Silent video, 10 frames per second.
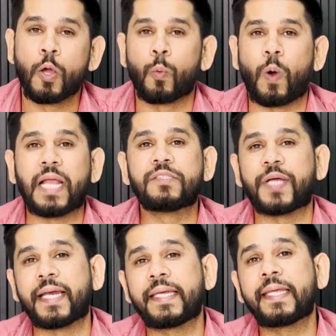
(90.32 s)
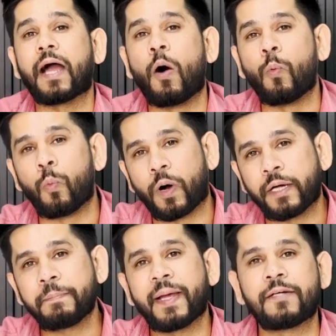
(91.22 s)
while renting a
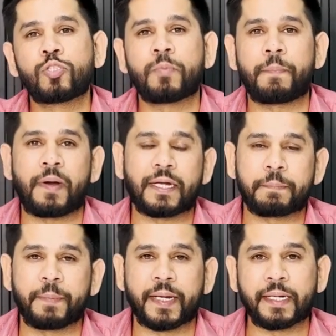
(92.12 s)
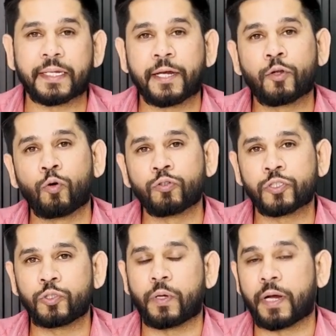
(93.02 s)
one-bedroom apartment can
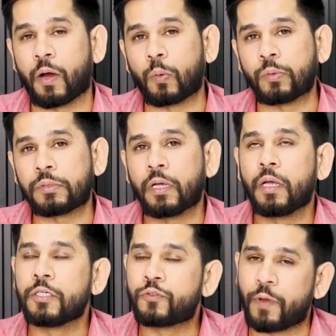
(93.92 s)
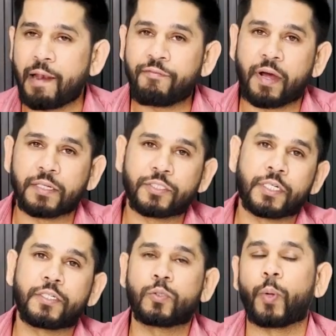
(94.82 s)
cost you around
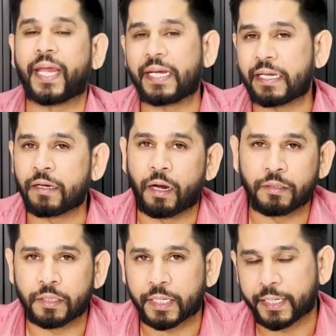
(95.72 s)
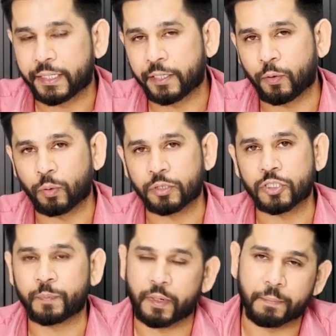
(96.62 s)
1,200 to 1,800 Canadian
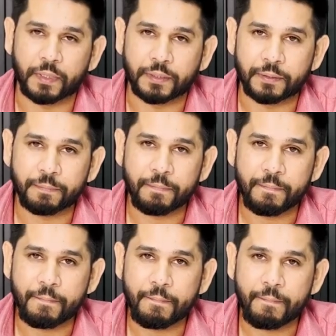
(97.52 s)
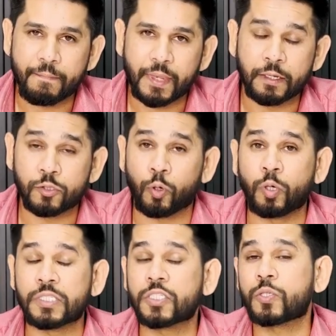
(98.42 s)
dollars per month.
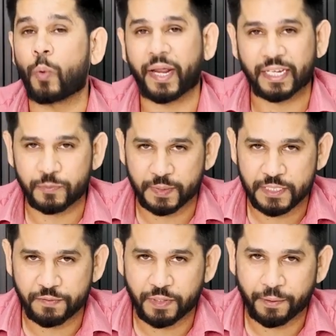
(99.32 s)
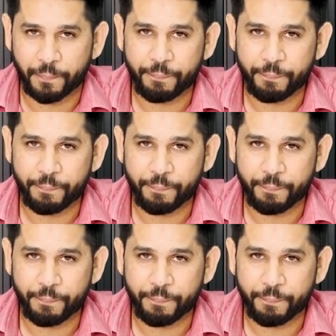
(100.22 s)
So it's quite expensive there.